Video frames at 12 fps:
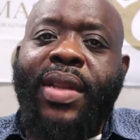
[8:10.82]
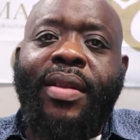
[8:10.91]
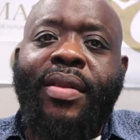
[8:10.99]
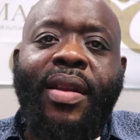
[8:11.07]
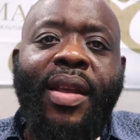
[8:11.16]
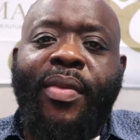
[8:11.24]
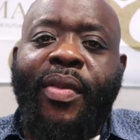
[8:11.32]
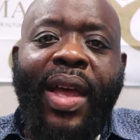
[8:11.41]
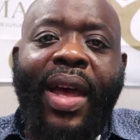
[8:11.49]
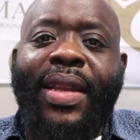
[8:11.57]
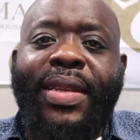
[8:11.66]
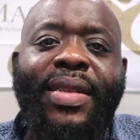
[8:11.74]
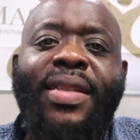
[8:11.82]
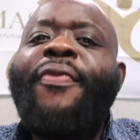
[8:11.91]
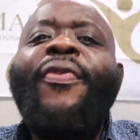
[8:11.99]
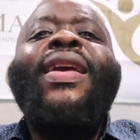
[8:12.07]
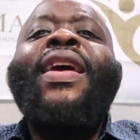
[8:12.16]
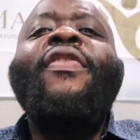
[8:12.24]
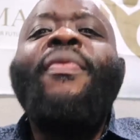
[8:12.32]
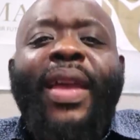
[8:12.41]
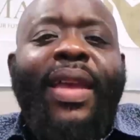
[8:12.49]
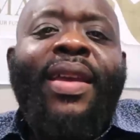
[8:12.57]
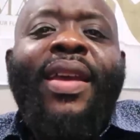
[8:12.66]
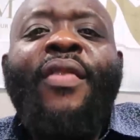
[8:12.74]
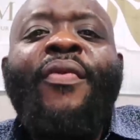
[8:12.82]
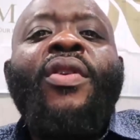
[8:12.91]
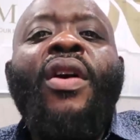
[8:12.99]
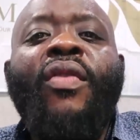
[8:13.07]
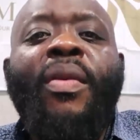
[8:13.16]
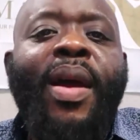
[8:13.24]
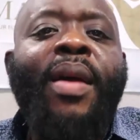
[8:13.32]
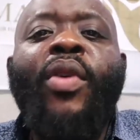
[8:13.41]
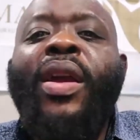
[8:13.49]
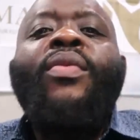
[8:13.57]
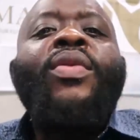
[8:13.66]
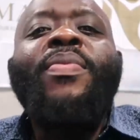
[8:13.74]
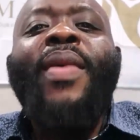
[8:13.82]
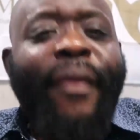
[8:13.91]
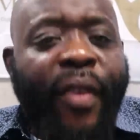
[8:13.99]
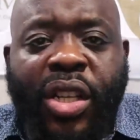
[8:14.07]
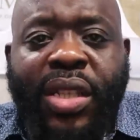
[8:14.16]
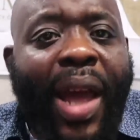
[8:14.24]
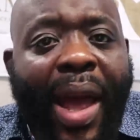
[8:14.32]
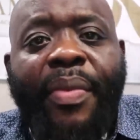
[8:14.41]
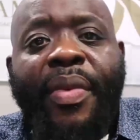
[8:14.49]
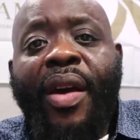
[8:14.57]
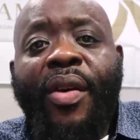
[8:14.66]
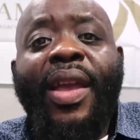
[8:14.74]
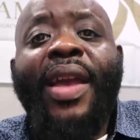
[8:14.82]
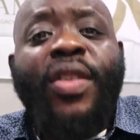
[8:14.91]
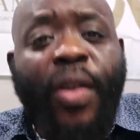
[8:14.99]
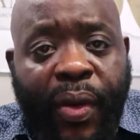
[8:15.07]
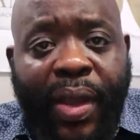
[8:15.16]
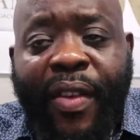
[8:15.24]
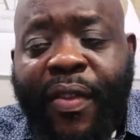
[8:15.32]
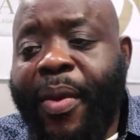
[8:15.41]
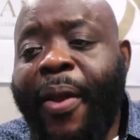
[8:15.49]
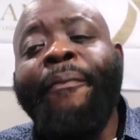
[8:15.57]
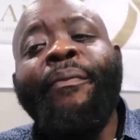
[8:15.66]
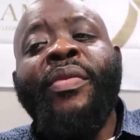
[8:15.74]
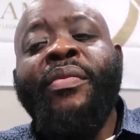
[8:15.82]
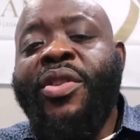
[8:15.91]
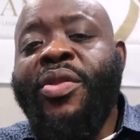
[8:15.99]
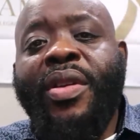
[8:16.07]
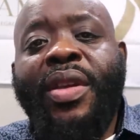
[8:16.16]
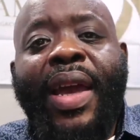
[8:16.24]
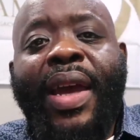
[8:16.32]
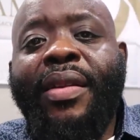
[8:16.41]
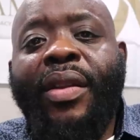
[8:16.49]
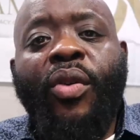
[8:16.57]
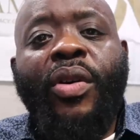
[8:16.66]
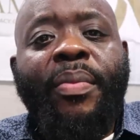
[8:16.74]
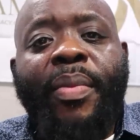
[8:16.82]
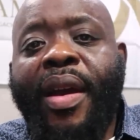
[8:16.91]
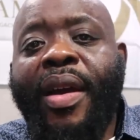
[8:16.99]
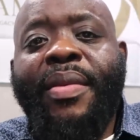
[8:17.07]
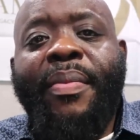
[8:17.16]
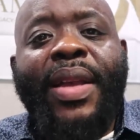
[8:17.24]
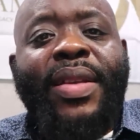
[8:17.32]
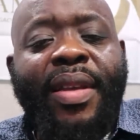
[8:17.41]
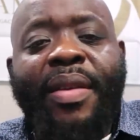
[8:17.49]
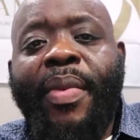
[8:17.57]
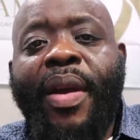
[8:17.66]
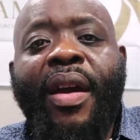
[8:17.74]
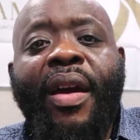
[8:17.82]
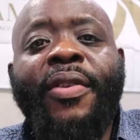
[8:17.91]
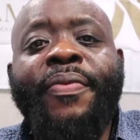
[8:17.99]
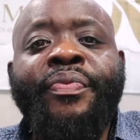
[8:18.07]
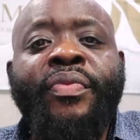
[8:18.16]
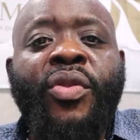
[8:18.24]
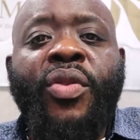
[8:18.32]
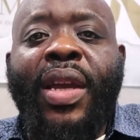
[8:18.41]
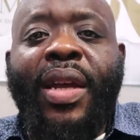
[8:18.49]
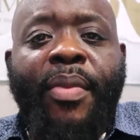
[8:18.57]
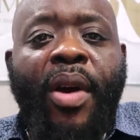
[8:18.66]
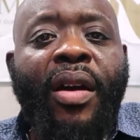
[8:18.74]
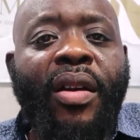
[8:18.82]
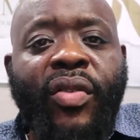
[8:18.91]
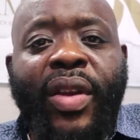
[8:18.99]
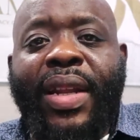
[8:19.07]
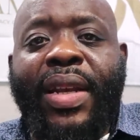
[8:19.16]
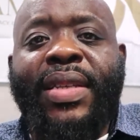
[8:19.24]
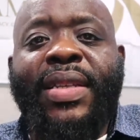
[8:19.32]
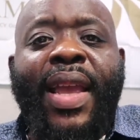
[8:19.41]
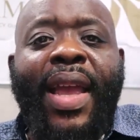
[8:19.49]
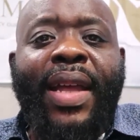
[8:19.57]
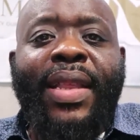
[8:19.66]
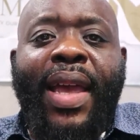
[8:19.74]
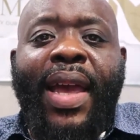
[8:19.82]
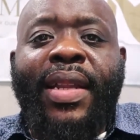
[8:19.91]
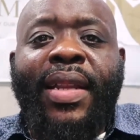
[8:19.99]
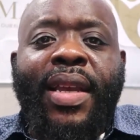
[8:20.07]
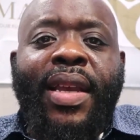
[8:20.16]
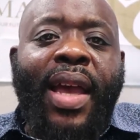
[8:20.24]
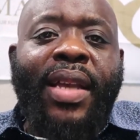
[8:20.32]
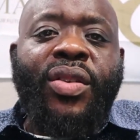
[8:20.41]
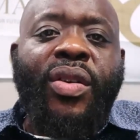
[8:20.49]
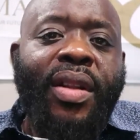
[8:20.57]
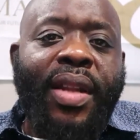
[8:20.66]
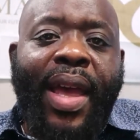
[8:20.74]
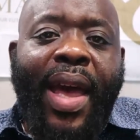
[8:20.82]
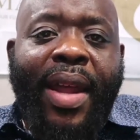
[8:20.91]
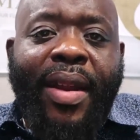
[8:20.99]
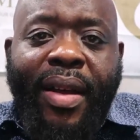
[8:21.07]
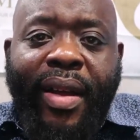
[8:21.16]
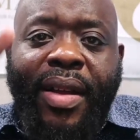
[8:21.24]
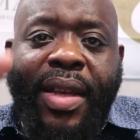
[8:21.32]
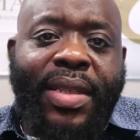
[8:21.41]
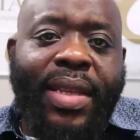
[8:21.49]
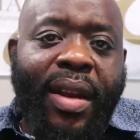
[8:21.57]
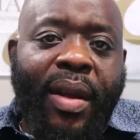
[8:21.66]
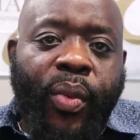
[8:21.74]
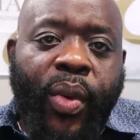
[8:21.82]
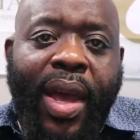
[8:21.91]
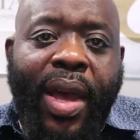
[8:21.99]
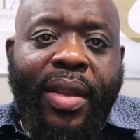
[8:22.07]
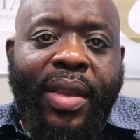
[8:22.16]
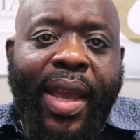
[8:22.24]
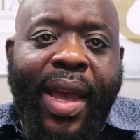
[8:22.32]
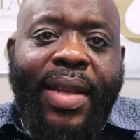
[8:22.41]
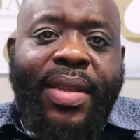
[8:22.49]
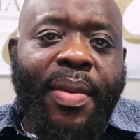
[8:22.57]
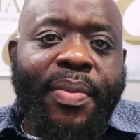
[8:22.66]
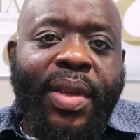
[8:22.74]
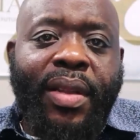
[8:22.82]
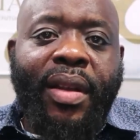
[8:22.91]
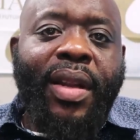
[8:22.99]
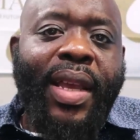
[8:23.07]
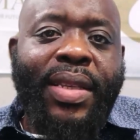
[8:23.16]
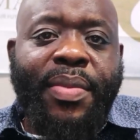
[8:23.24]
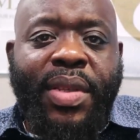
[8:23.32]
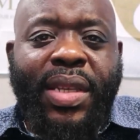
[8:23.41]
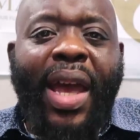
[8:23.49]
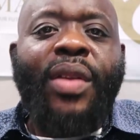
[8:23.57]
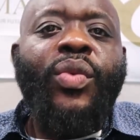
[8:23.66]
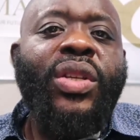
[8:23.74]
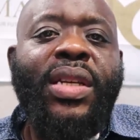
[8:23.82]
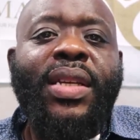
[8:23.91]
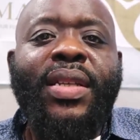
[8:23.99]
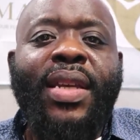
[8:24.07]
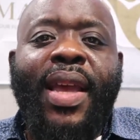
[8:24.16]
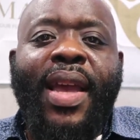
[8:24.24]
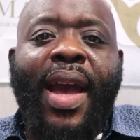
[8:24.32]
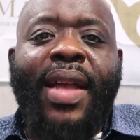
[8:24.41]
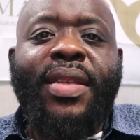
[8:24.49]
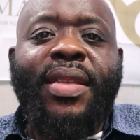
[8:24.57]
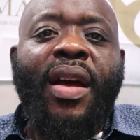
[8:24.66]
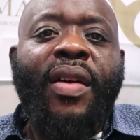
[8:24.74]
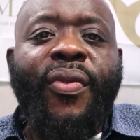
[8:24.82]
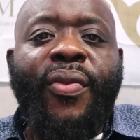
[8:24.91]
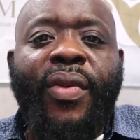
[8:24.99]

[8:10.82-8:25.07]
the name of that is. So forgive me for not remembering. It was my first time there, okay, so forgive me. But you can get local beer, domestic beer, you get margaritas, and then I saw that they had a setup where they had something look like some sandwiches and stuff